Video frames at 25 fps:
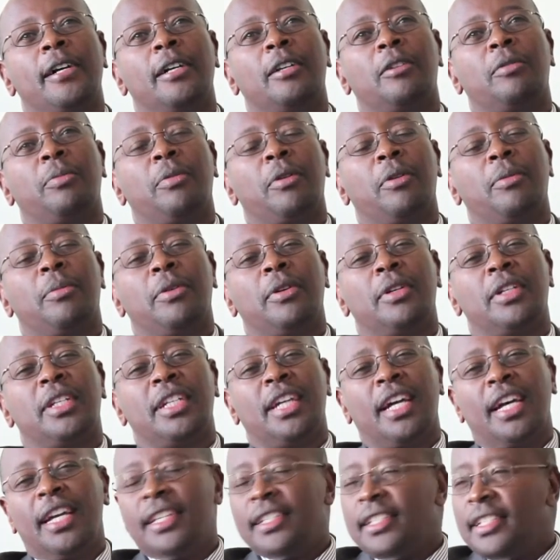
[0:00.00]
to promote
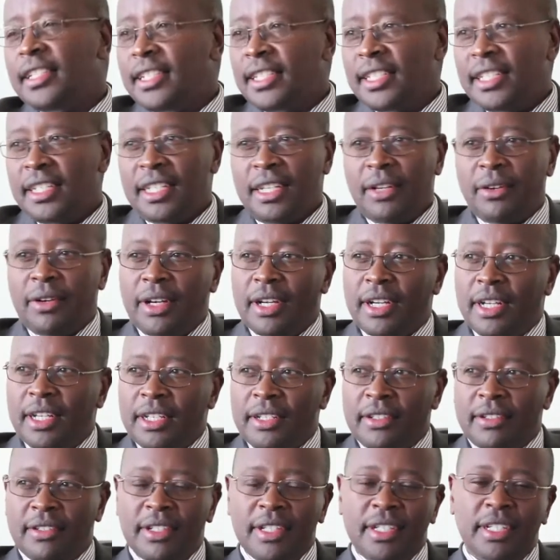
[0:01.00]
ICT in our
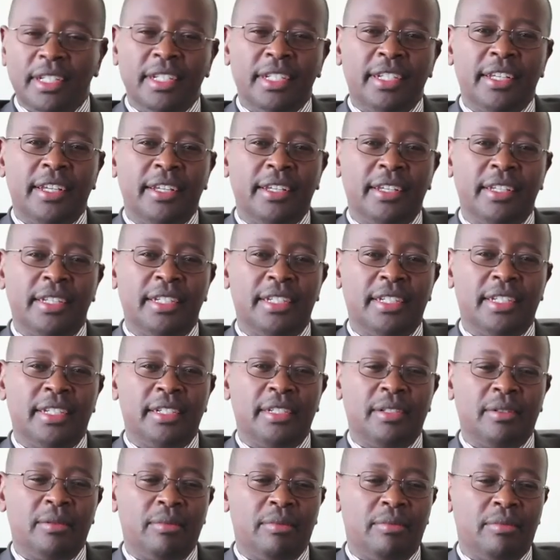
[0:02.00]
country
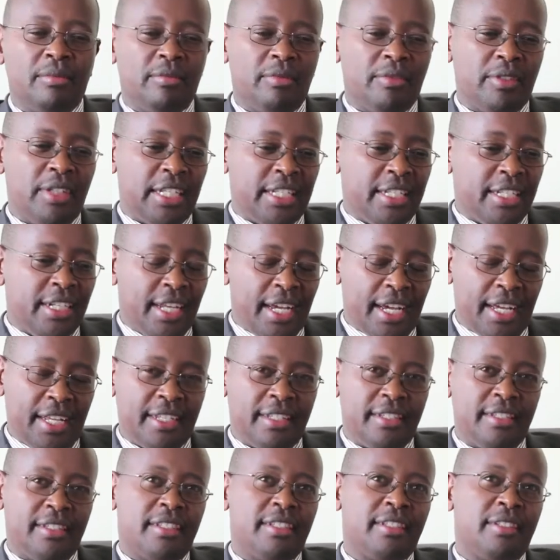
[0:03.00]
that
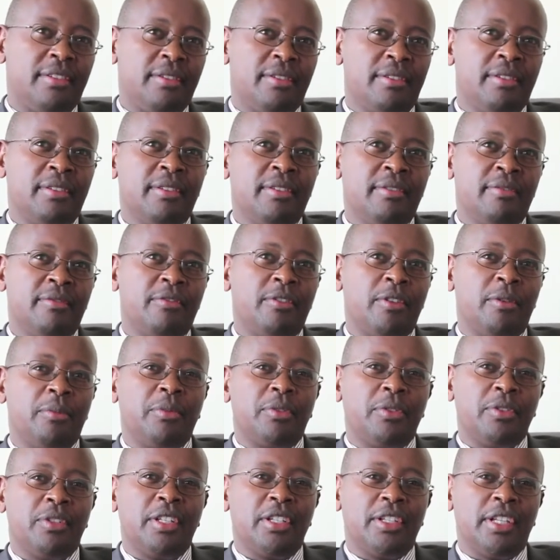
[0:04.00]
runs from
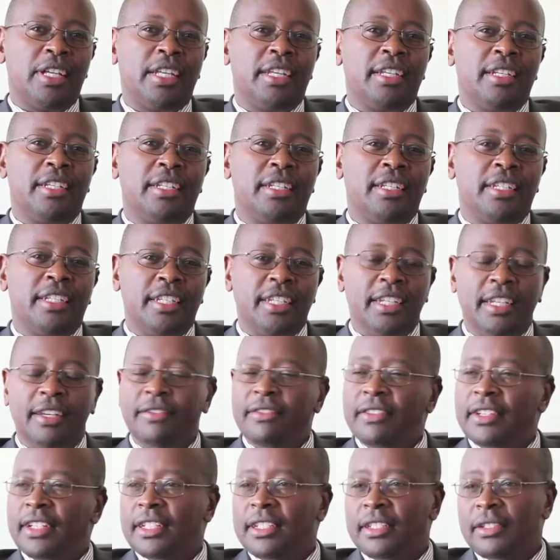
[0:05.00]

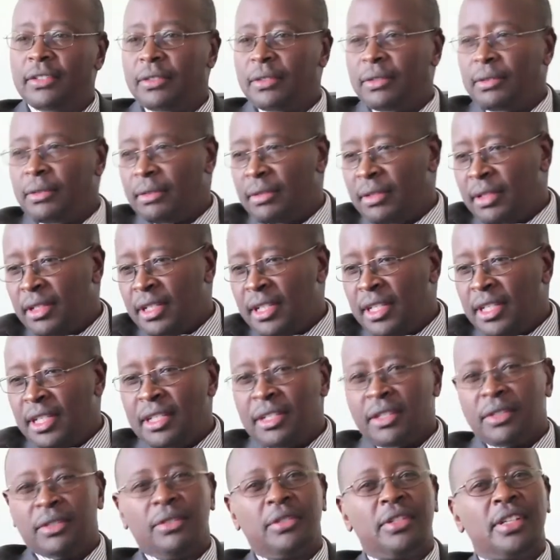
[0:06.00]
2011 to
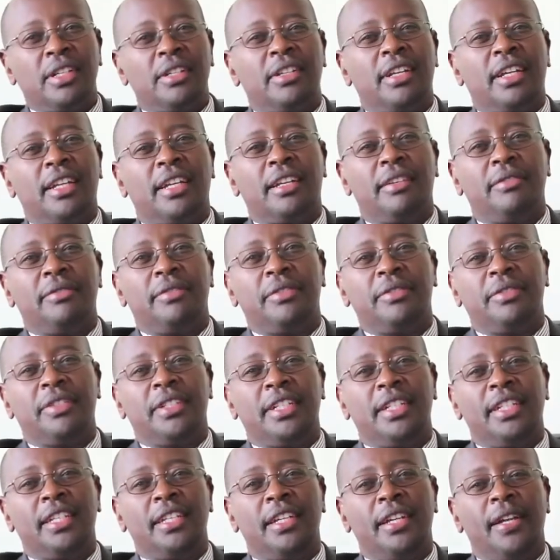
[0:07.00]

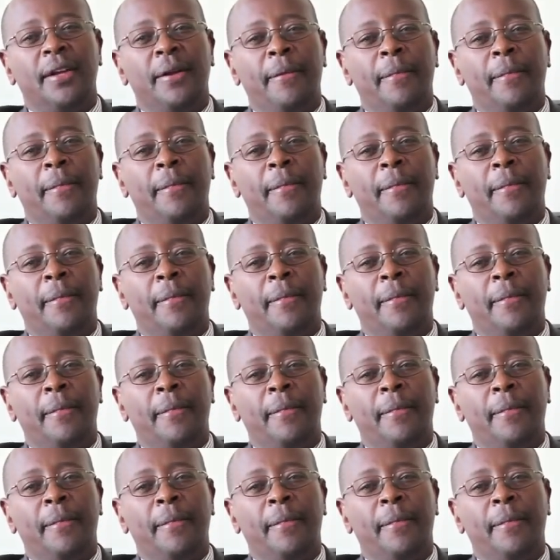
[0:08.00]
2015.